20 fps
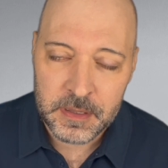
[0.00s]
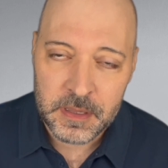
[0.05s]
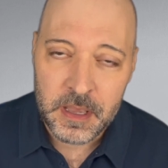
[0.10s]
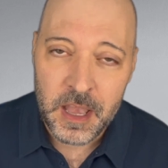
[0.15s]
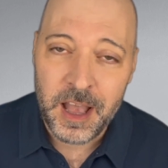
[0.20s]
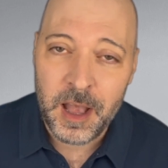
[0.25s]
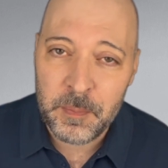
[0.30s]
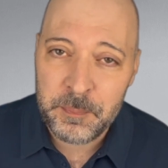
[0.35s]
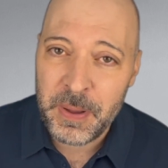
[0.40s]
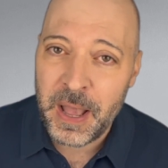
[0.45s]

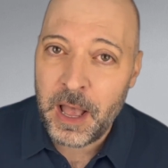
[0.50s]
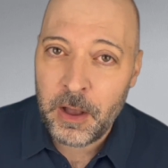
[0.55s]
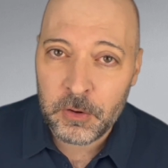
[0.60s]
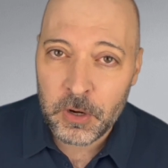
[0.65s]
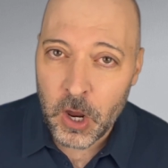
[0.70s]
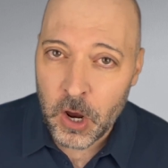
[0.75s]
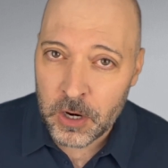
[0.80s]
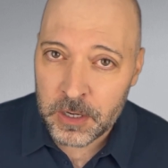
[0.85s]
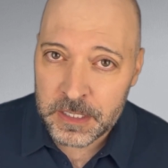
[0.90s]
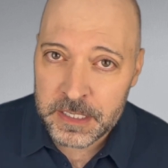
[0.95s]

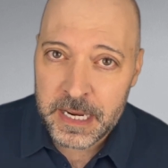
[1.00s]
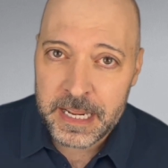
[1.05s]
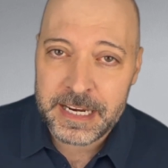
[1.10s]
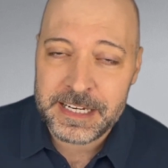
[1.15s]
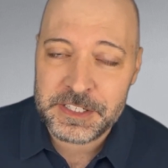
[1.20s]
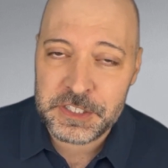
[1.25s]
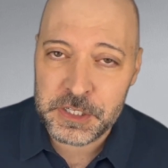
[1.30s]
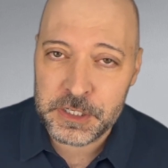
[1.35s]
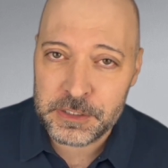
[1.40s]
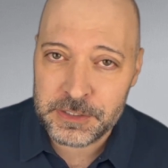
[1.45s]
about our
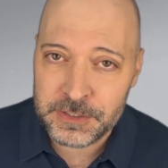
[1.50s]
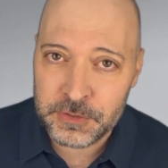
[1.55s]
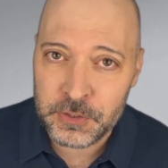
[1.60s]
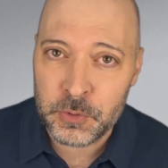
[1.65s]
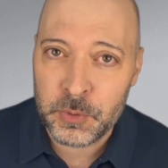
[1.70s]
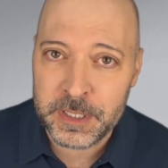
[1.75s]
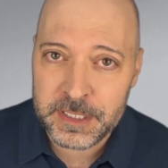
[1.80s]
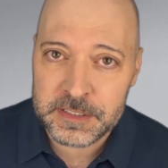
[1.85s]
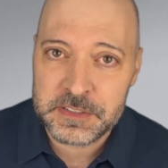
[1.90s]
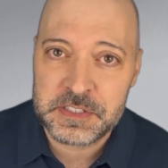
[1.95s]
nation
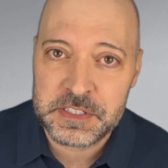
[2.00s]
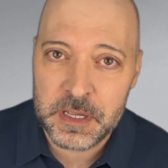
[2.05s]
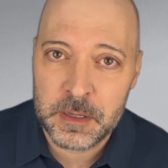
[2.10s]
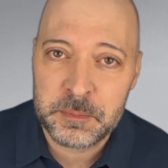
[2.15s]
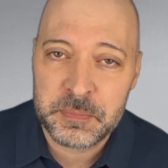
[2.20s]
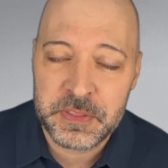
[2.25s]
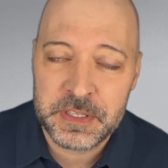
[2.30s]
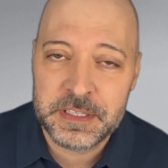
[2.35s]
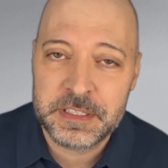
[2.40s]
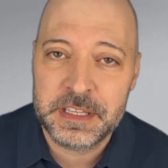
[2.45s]
doing
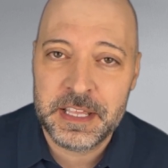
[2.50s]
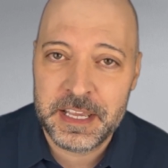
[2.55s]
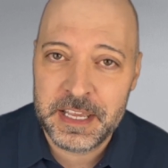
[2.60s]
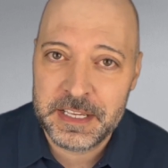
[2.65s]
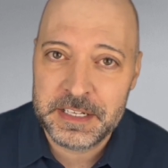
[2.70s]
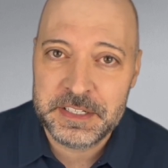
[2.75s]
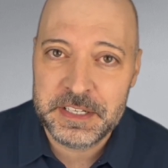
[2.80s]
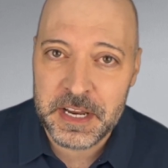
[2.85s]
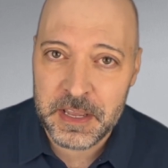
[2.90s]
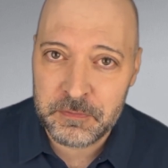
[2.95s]
something that
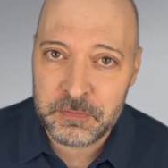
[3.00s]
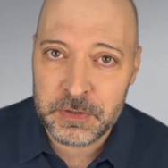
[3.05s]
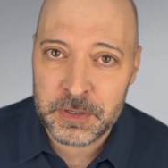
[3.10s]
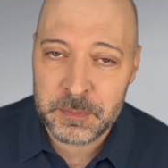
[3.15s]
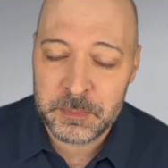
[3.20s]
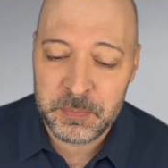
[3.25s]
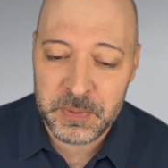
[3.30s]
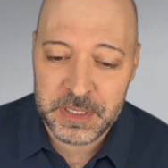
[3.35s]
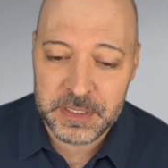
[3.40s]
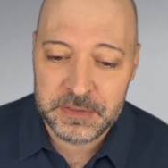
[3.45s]
had never
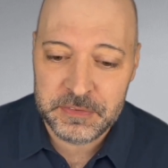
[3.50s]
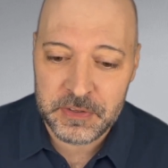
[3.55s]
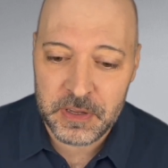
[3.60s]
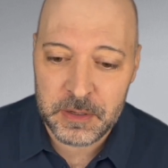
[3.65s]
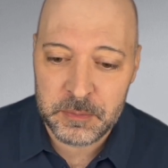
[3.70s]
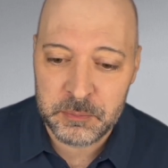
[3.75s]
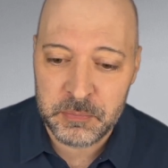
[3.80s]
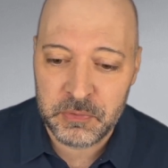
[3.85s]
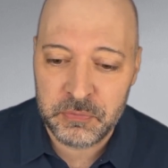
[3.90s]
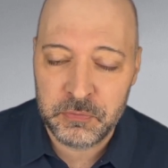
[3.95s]
been
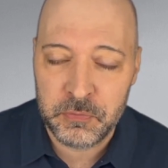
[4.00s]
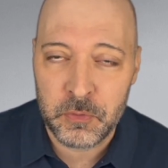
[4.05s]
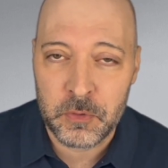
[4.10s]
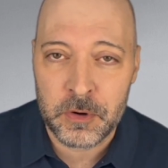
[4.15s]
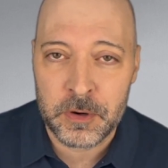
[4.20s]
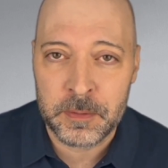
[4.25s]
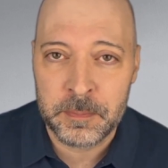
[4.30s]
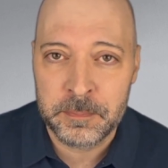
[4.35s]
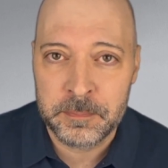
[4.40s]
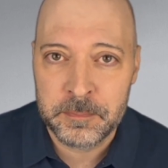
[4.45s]
done
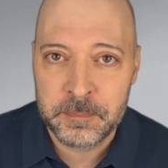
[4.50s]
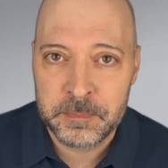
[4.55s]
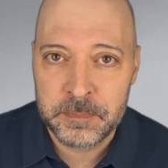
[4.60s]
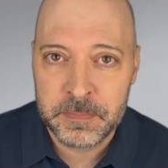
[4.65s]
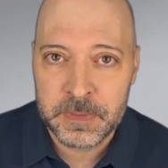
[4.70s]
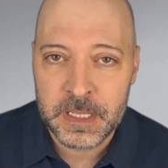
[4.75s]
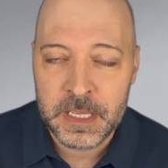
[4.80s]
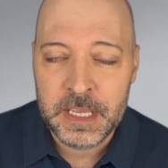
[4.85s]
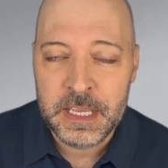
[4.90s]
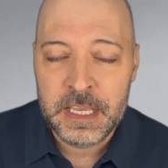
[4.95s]
before.
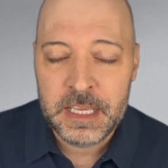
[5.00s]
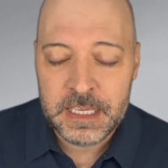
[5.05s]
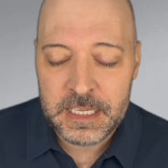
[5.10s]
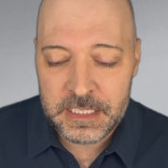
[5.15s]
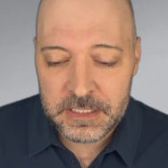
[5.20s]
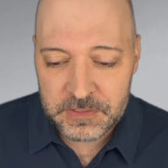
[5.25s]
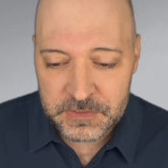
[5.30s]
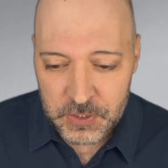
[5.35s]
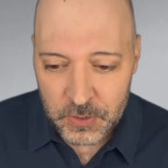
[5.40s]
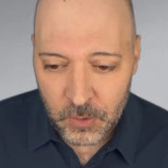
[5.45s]

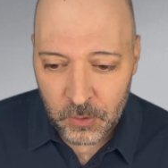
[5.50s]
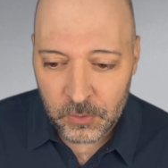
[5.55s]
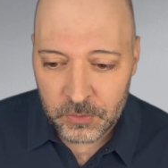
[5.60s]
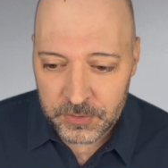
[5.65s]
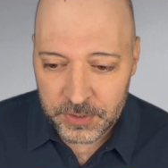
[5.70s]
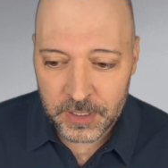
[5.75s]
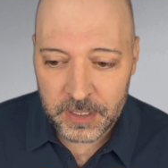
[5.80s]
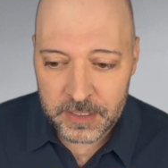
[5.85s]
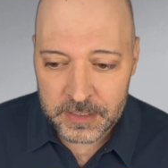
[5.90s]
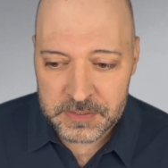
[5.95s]
He told
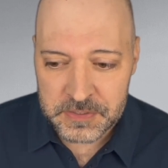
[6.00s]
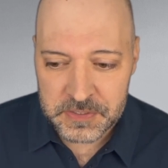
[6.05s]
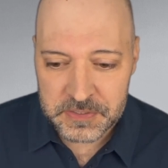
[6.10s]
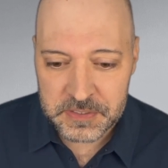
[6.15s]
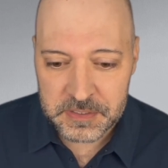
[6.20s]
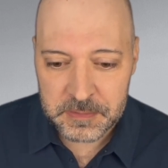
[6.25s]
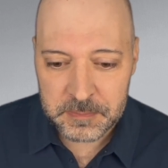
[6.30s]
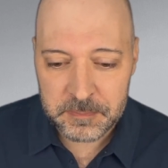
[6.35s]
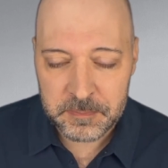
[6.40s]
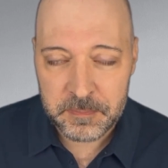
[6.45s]

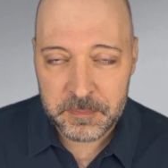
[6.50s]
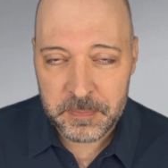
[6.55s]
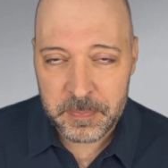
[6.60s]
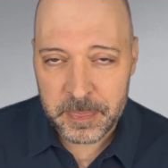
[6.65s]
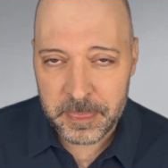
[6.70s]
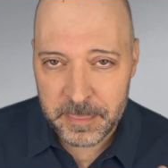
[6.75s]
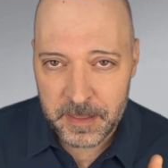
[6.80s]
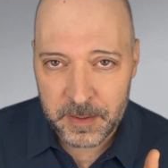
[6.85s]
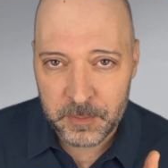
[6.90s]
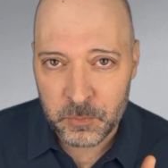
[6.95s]
us
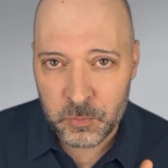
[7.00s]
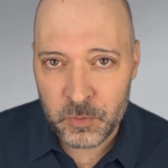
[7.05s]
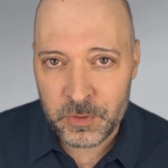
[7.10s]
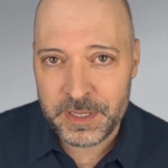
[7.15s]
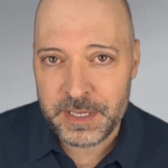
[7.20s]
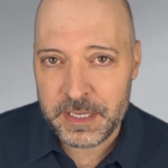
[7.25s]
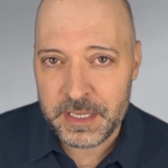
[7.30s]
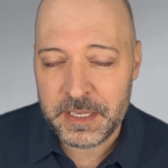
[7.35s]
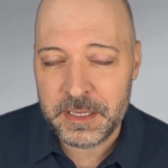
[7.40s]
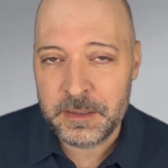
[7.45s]
that
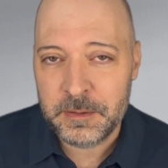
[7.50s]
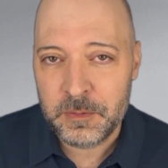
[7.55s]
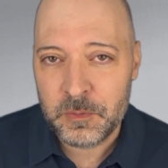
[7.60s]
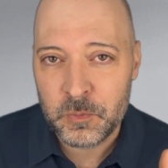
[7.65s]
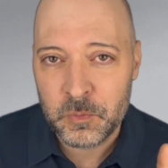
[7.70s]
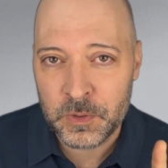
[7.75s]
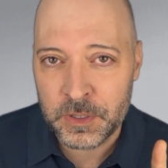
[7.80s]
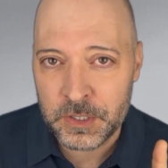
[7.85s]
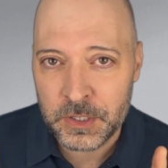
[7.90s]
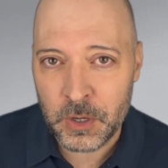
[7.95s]
we
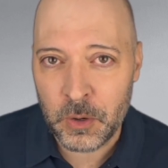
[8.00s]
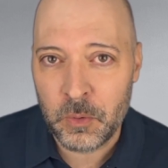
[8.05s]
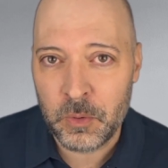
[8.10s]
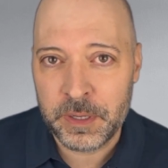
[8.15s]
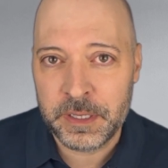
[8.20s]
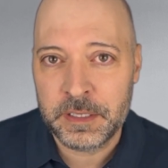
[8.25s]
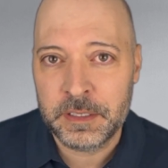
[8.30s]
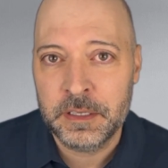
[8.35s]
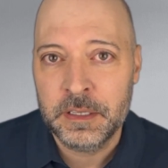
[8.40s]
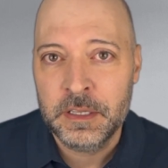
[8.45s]
were
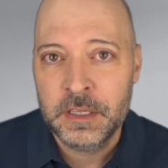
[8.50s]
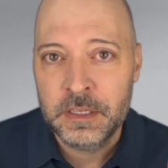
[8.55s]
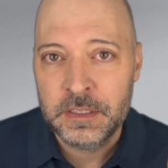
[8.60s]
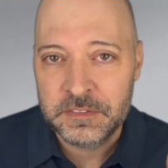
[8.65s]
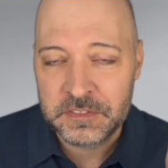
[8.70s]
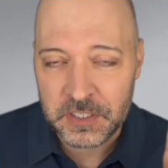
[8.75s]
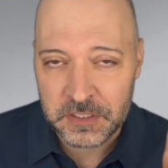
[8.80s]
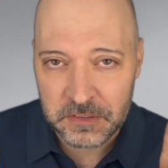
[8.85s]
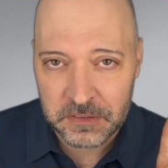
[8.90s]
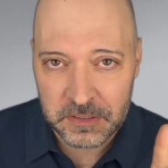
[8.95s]
going
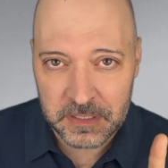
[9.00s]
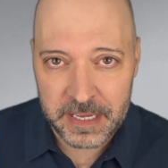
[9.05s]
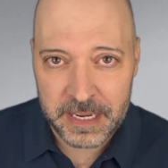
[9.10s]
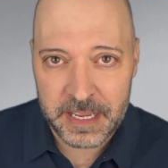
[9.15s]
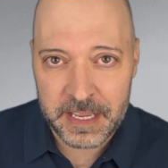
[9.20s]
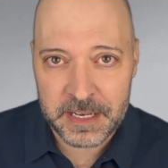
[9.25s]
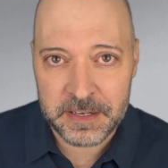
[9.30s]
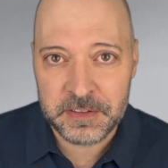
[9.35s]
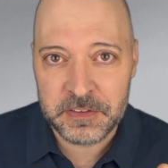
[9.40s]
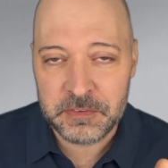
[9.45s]
to
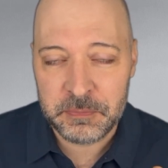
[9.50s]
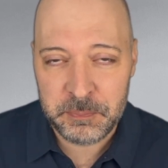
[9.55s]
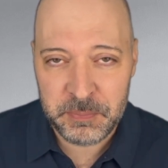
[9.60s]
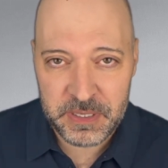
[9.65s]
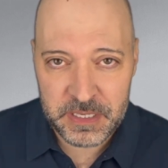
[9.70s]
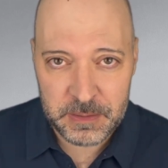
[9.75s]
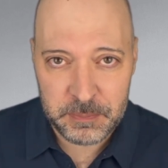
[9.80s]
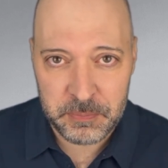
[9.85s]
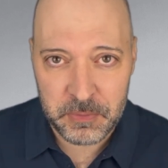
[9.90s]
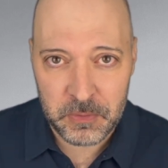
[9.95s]
land
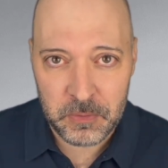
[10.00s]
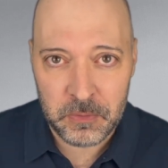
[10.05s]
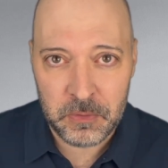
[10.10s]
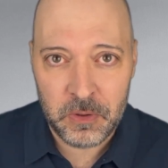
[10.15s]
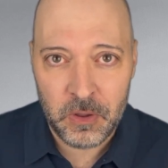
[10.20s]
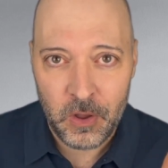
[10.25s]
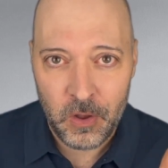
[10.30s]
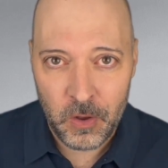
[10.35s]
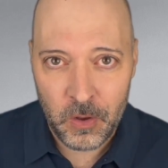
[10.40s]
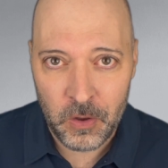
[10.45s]
people
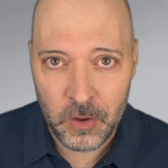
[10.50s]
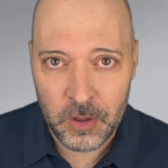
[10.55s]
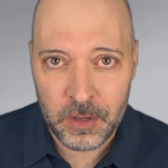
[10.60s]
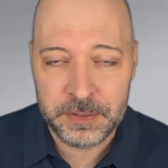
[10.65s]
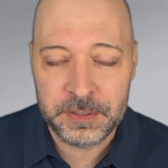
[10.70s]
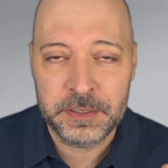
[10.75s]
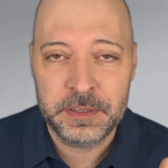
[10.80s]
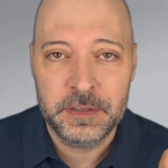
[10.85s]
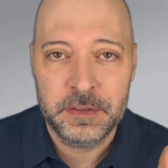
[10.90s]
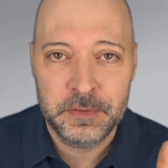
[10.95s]

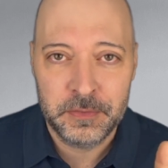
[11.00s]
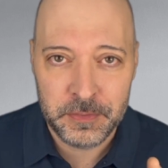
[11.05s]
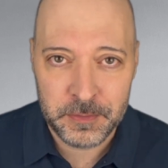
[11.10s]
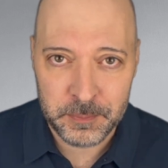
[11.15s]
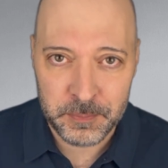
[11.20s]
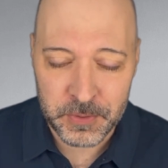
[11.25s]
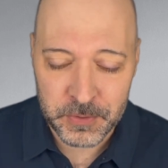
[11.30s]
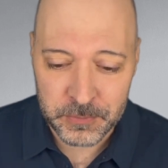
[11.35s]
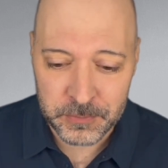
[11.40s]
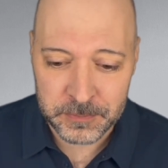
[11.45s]
on the
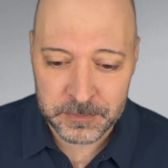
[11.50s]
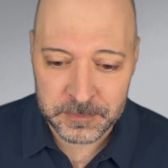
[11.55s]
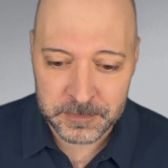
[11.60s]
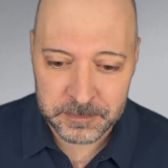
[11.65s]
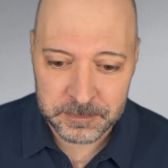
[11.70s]
moon.